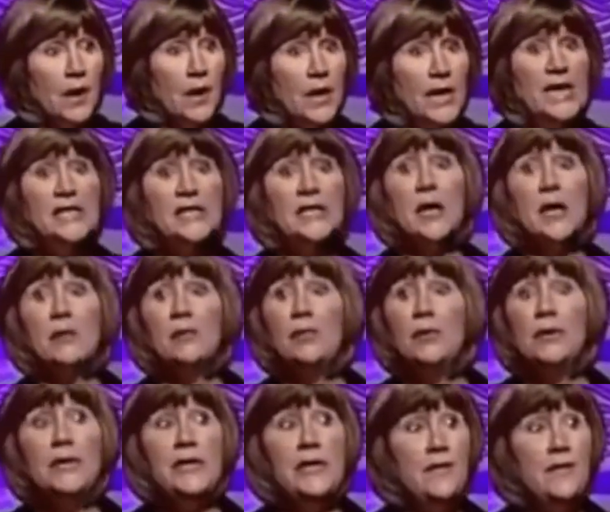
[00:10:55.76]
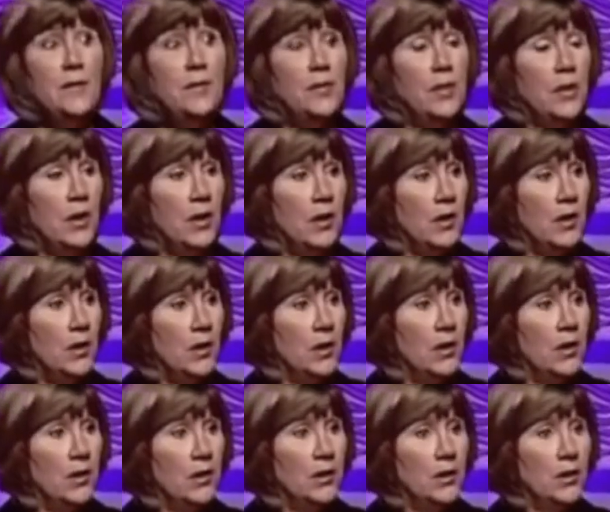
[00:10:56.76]
It's unbelievable.
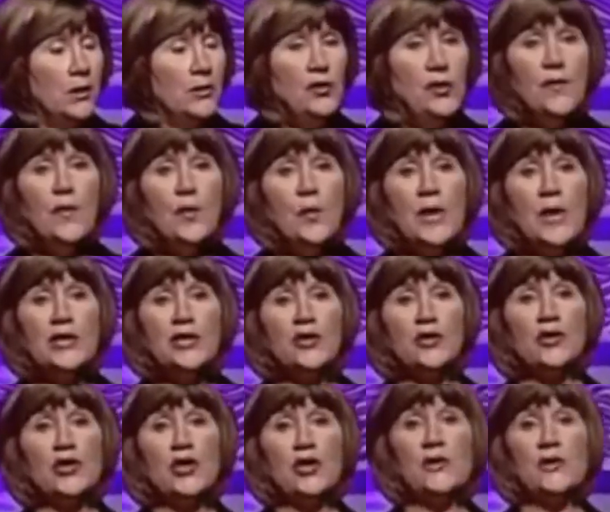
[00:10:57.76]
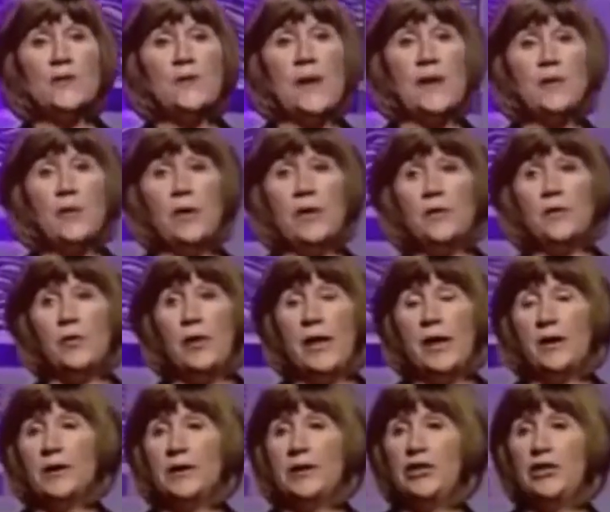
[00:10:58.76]
Do you ever watch those shows, by the way, the
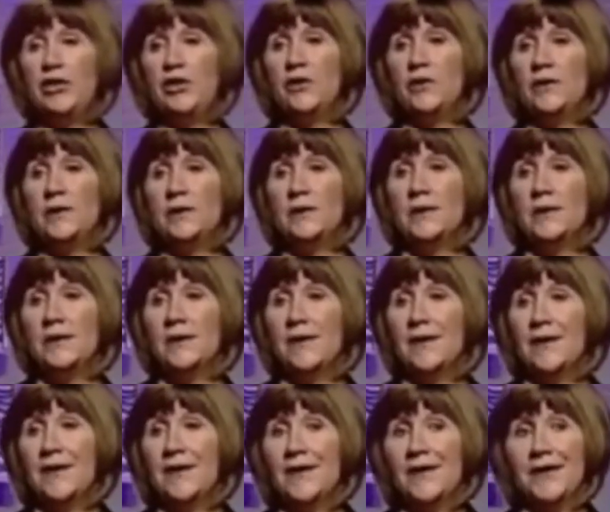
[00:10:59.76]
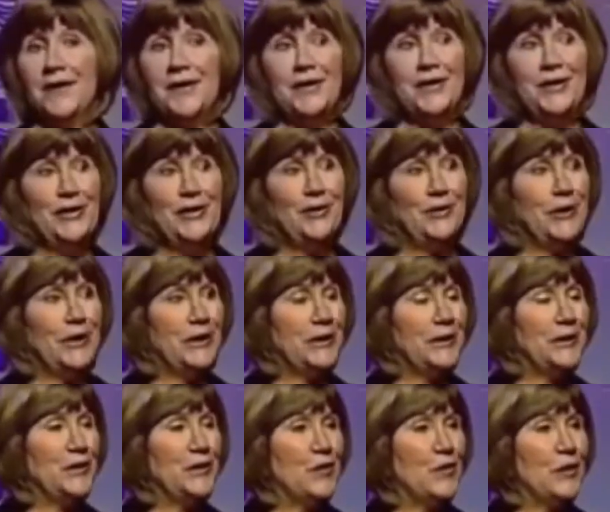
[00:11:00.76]
reality shows? You know, like the
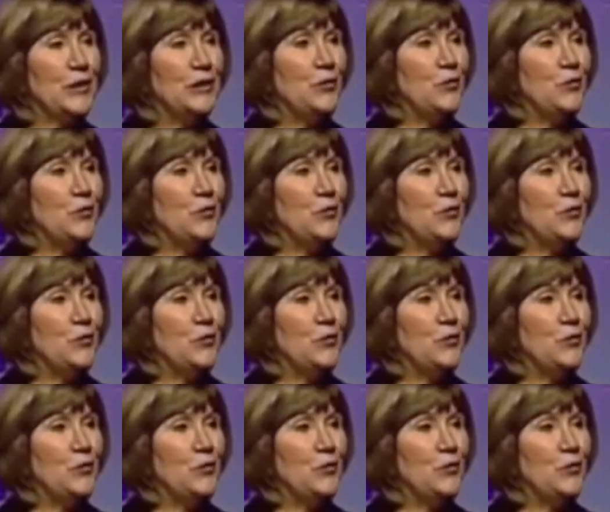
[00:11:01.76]
Storage